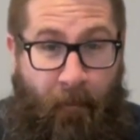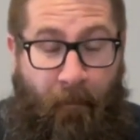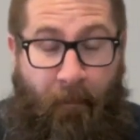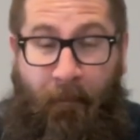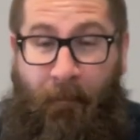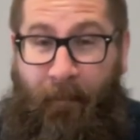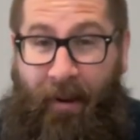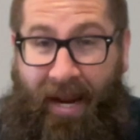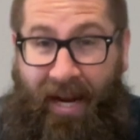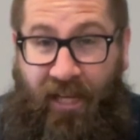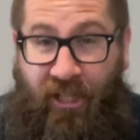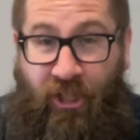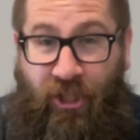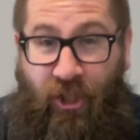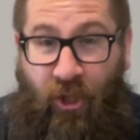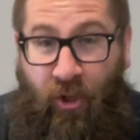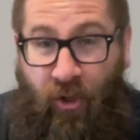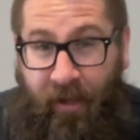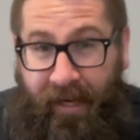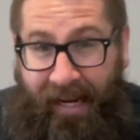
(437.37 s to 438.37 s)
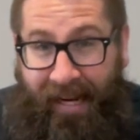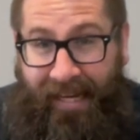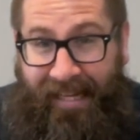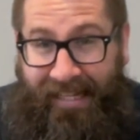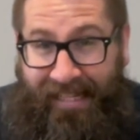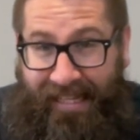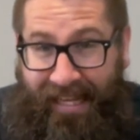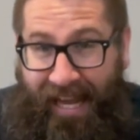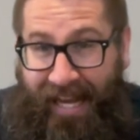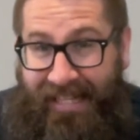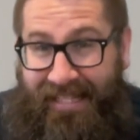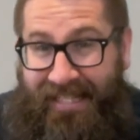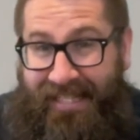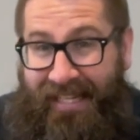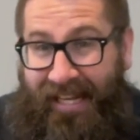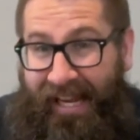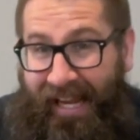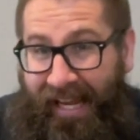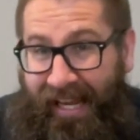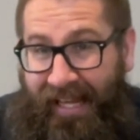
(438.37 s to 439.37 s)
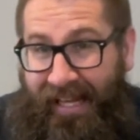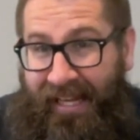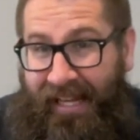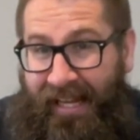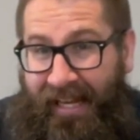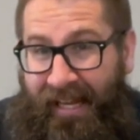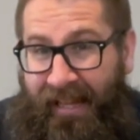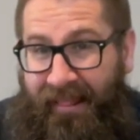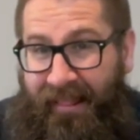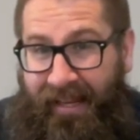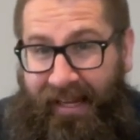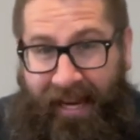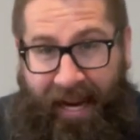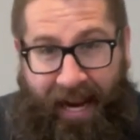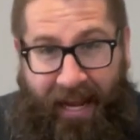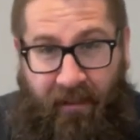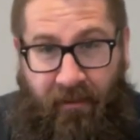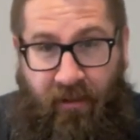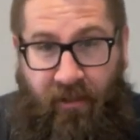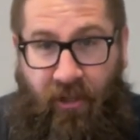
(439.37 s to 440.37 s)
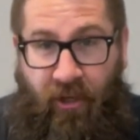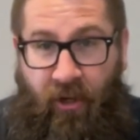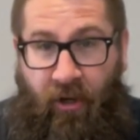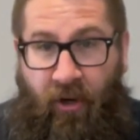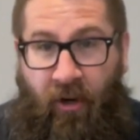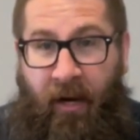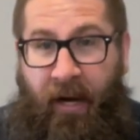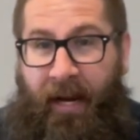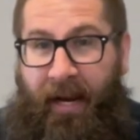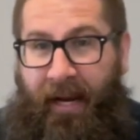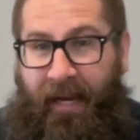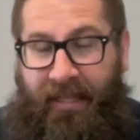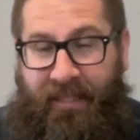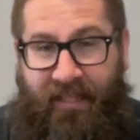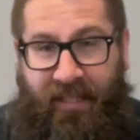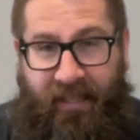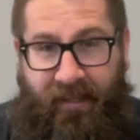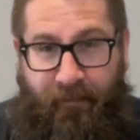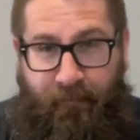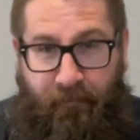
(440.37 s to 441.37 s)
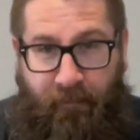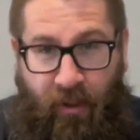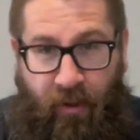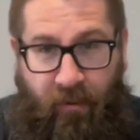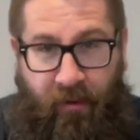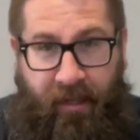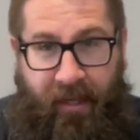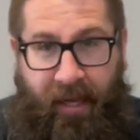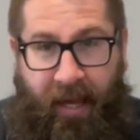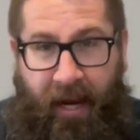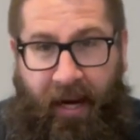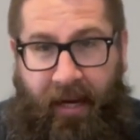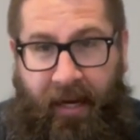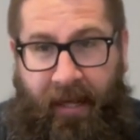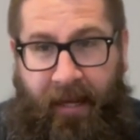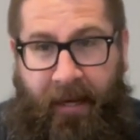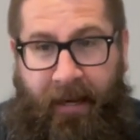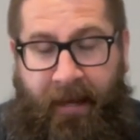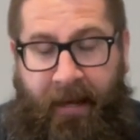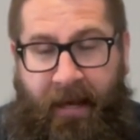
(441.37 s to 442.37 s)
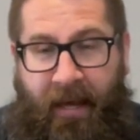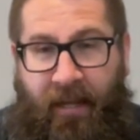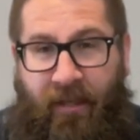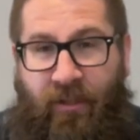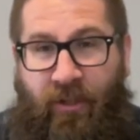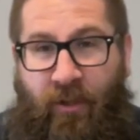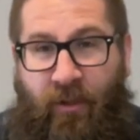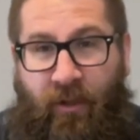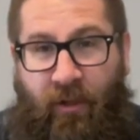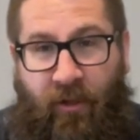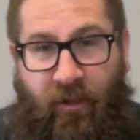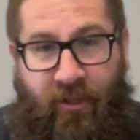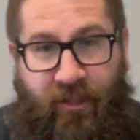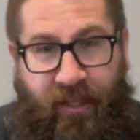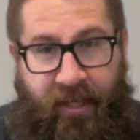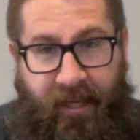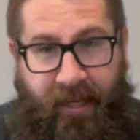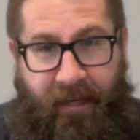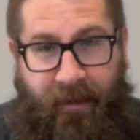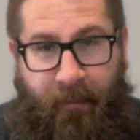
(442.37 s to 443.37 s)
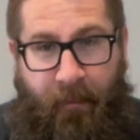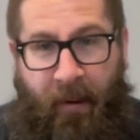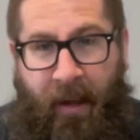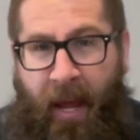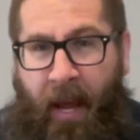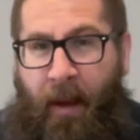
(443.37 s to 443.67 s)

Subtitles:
Make sure it gets in the calendar, it's communicated to your team,